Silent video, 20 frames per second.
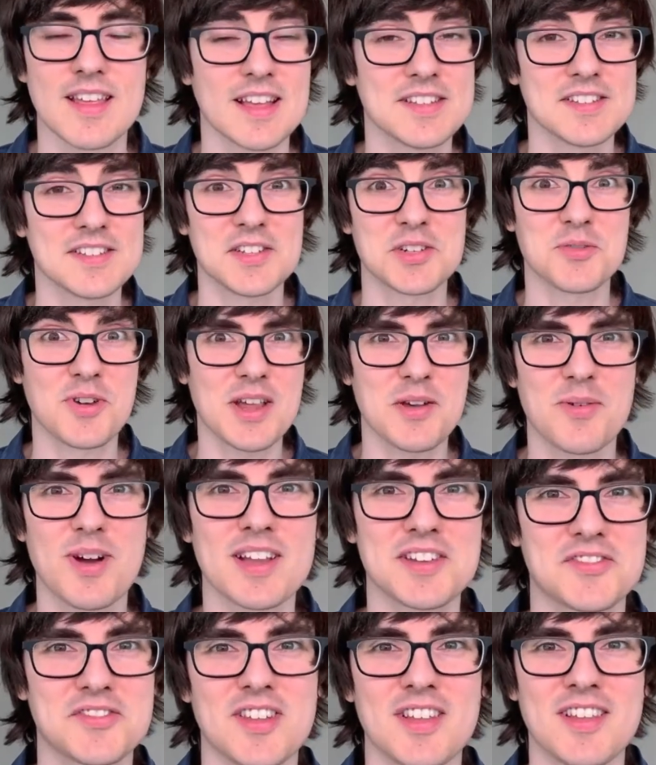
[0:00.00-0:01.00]
That's a great
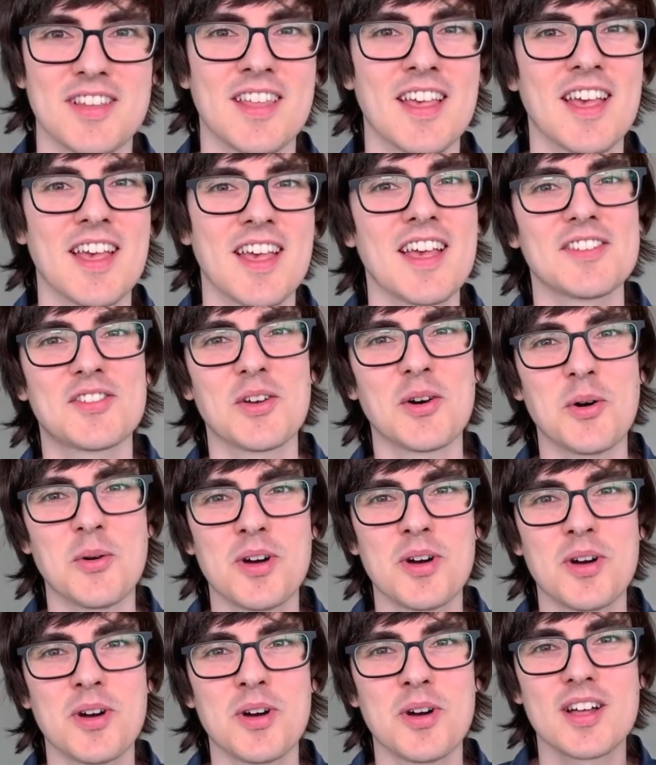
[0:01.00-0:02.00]
question.
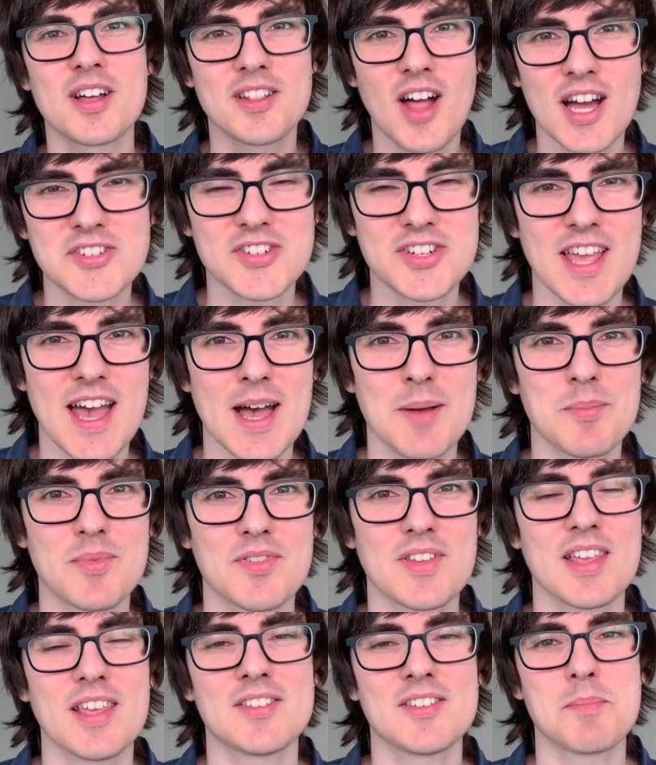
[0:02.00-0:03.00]
So Logic
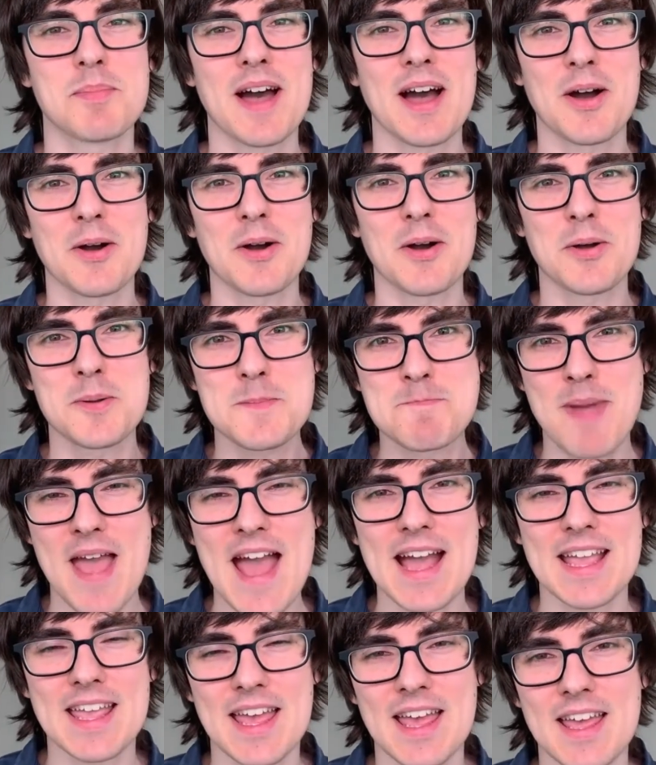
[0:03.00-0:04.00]
Apps is about
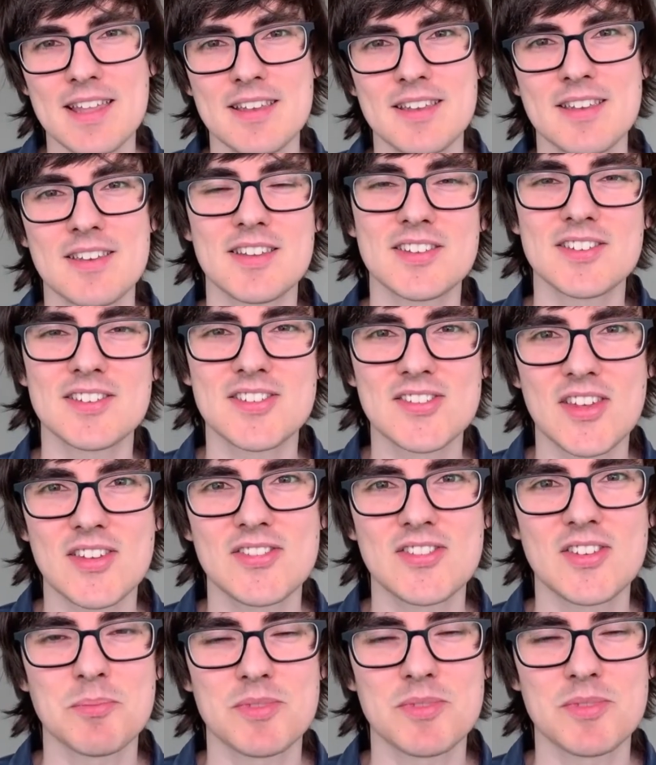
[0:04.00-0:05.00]
back-end
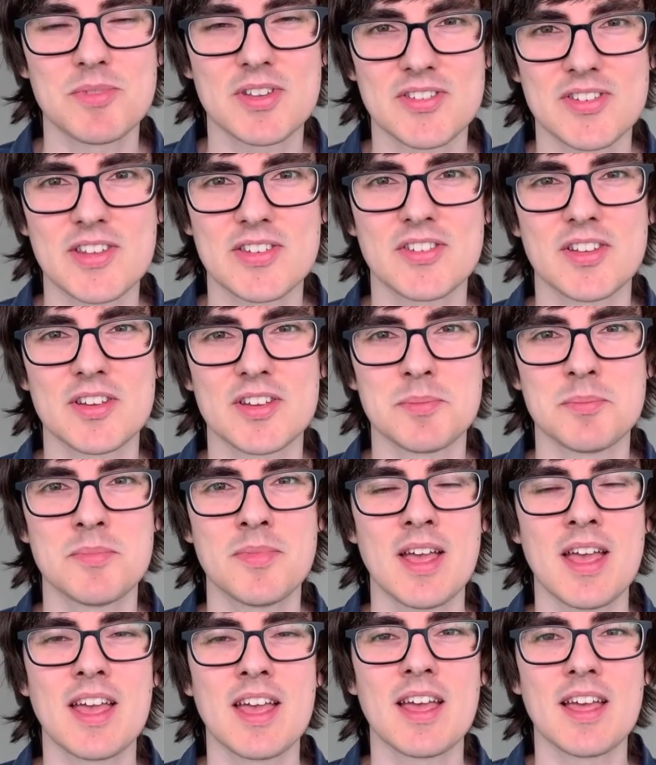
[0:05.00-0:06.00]
system-to-system
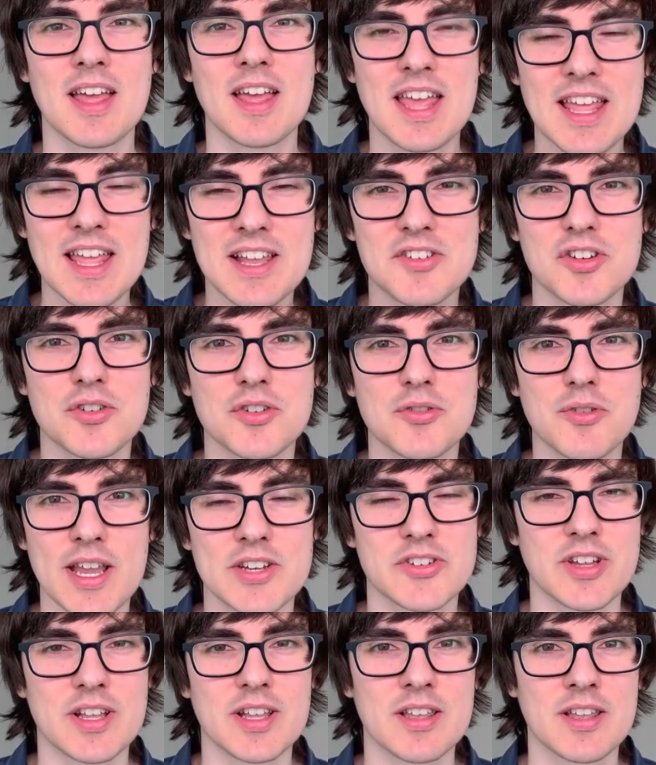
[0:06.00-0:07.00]

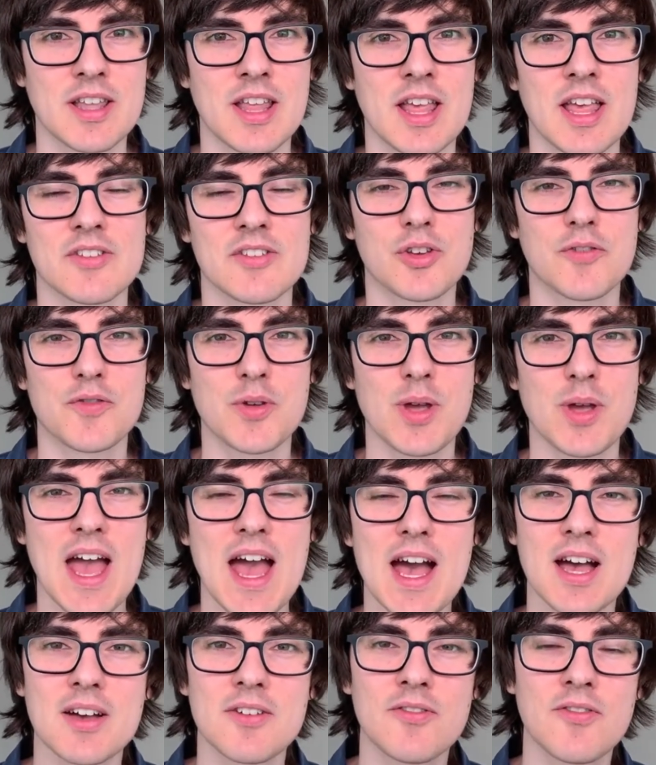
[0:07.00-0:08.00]
integration. So if you
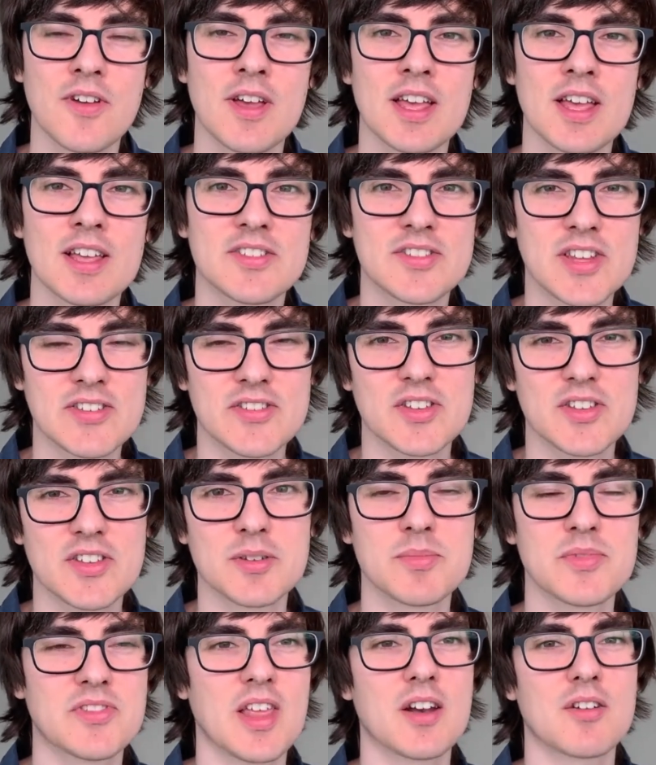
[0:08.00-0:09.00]
have
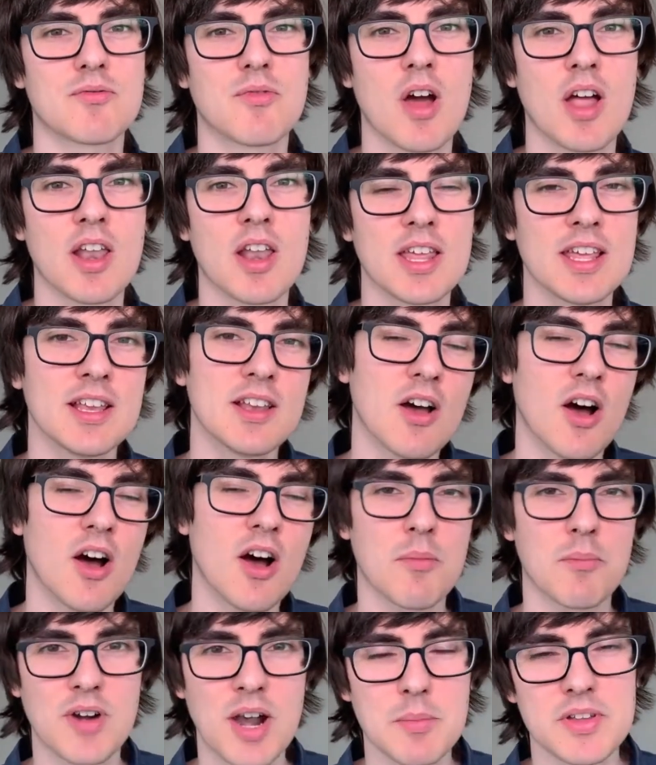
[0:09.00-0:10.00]
systems that are running
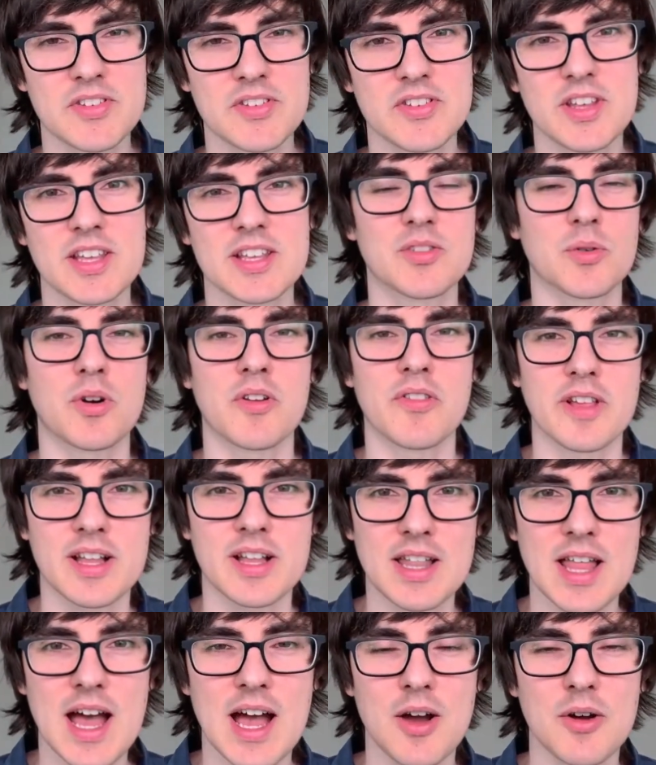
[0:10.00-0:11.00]
on premises or in the
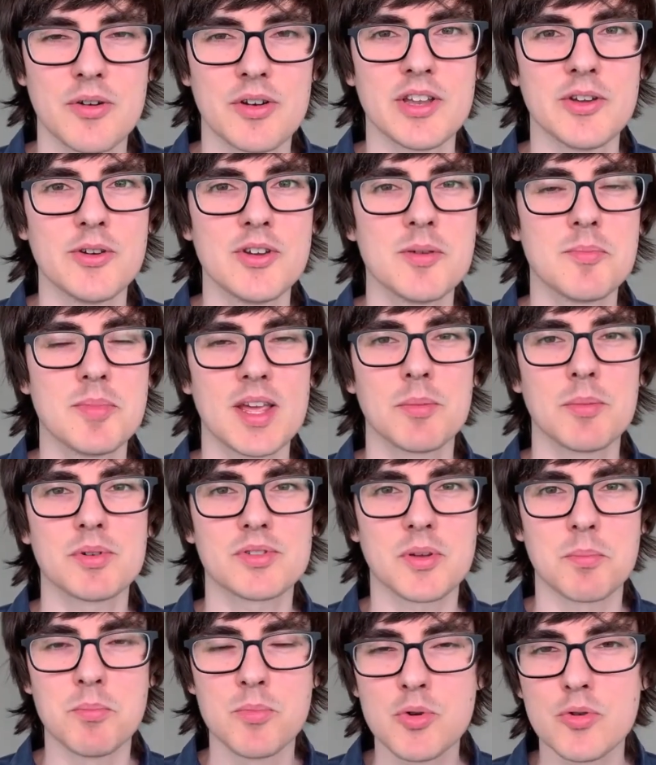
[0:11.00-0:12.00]
cloud, and you need to be able
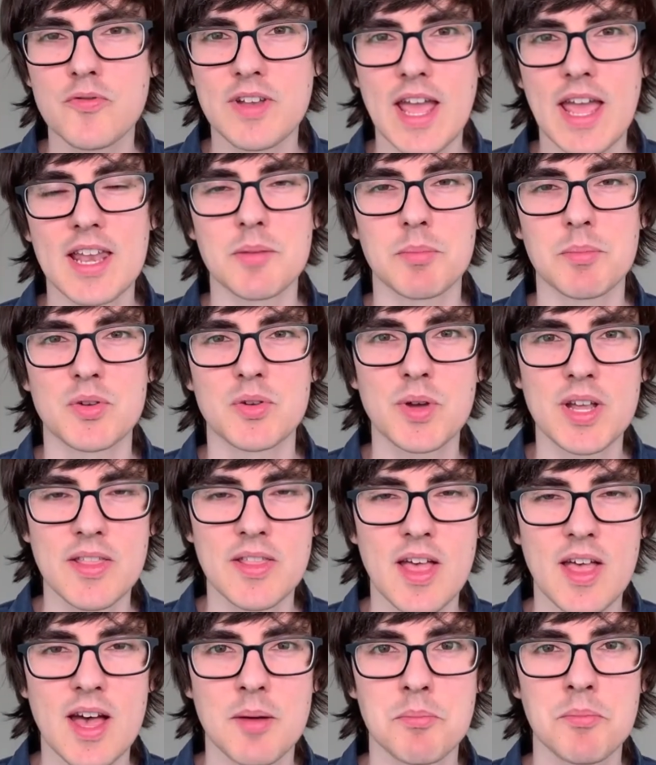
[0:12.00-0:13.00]
to move data
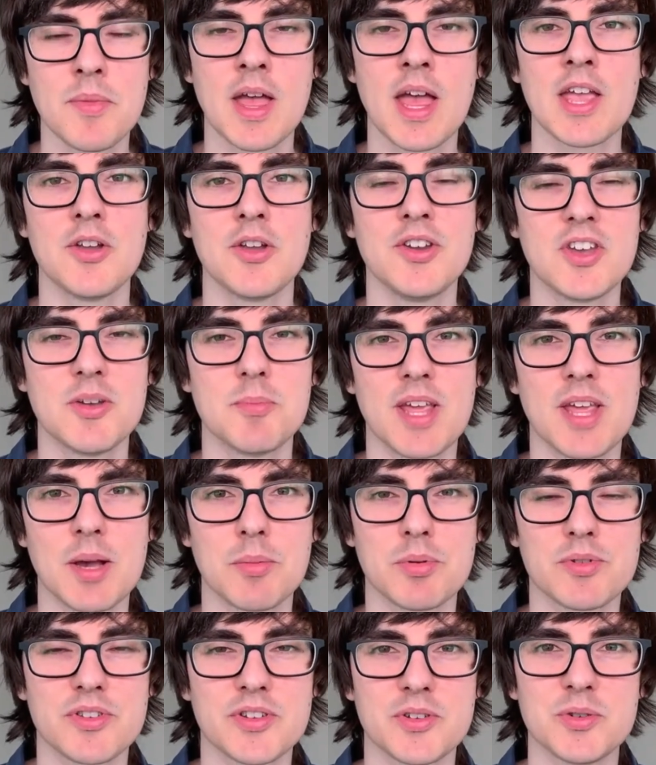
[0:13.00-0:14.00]
between them, you need to be
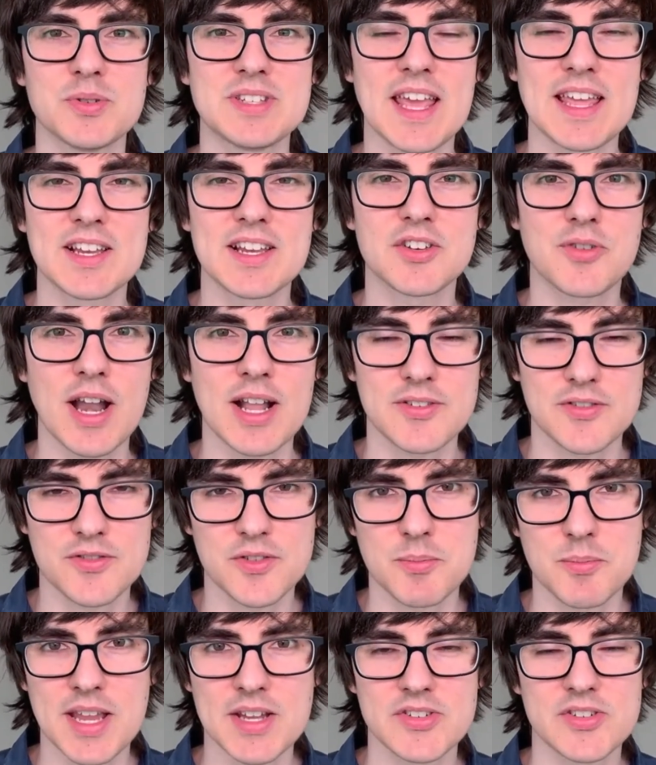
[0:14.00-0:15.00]
able to do data
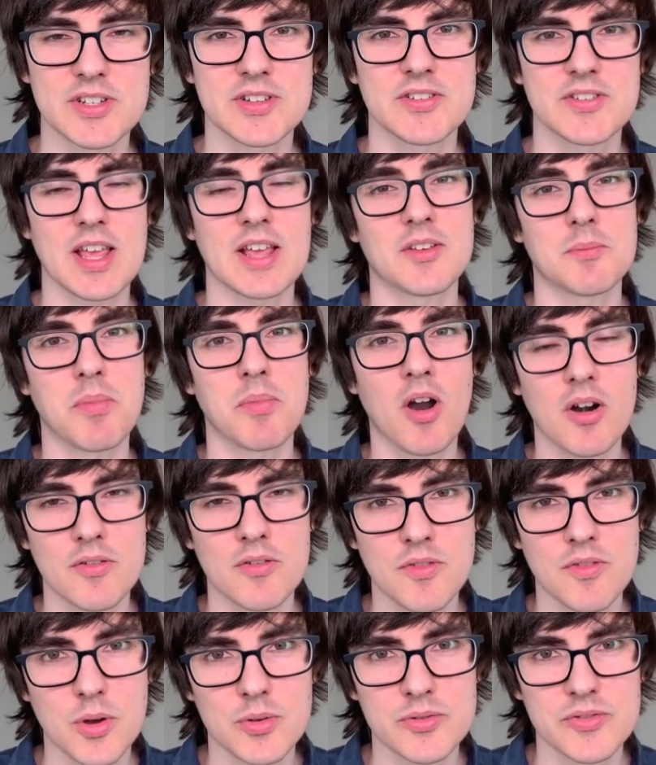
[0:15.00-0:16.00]
transformations as a part
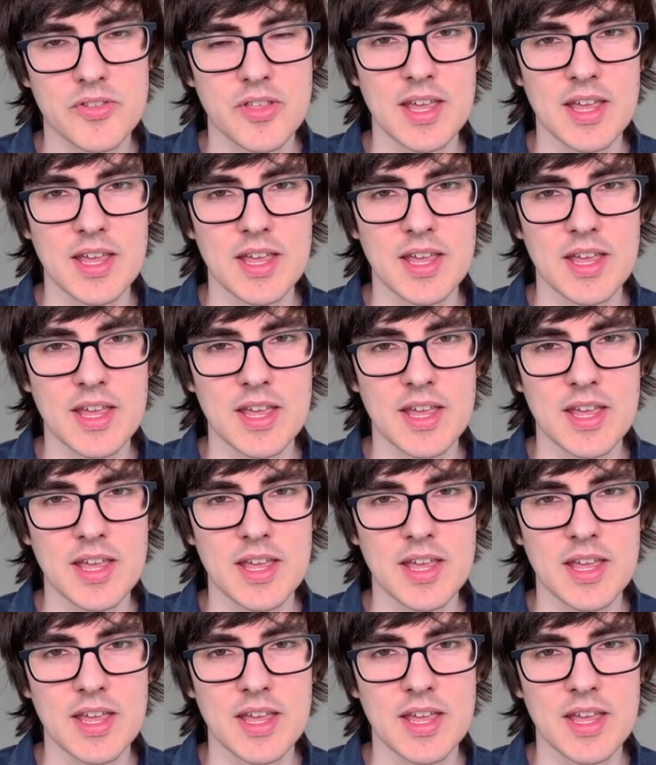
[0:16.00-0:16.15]
of those